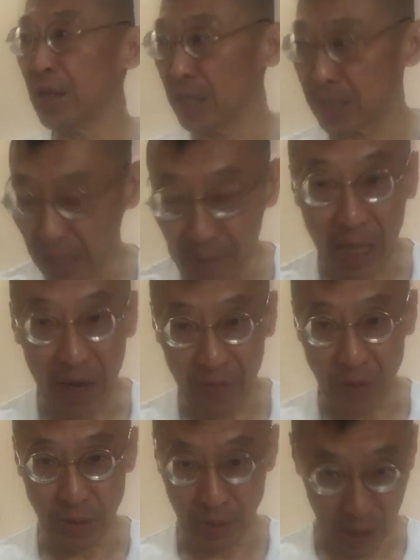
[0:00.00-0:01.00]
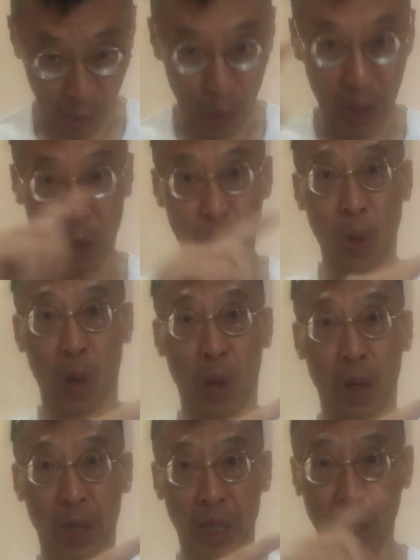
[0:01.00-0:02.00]
same level that we saw
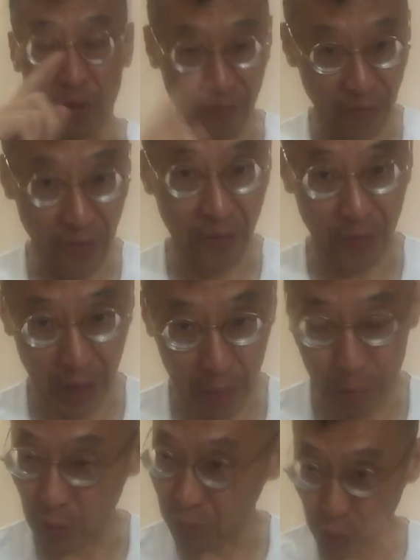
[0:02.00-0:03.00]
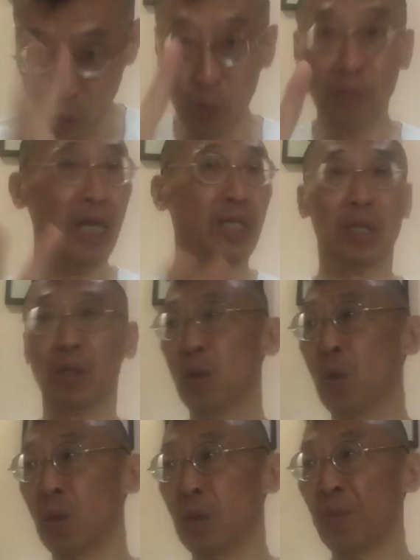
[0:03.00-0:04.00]
on 5th of April, 2 months
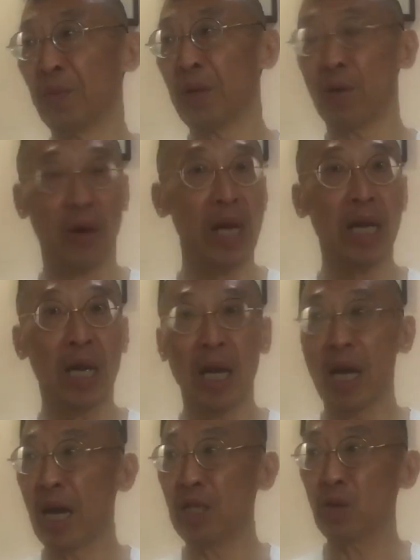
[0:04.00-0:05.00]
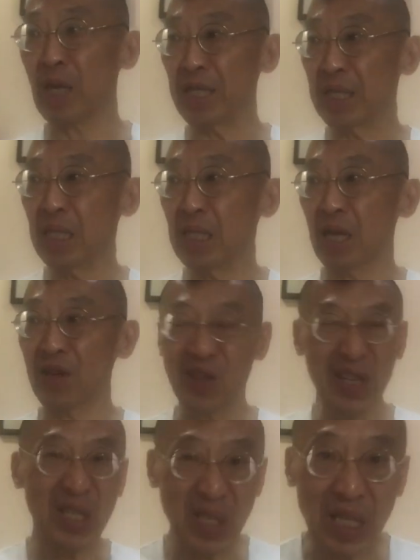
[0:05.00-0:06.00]
ago, right? And you can see that
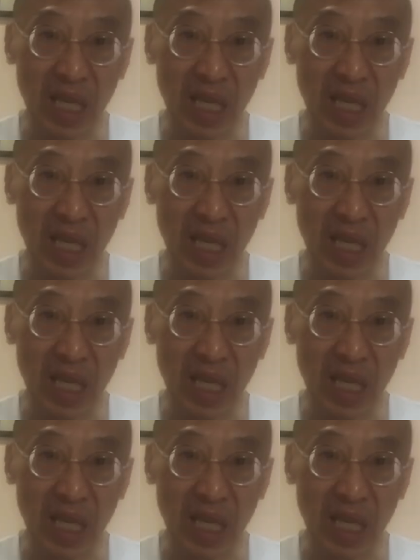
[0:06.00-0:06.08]
this is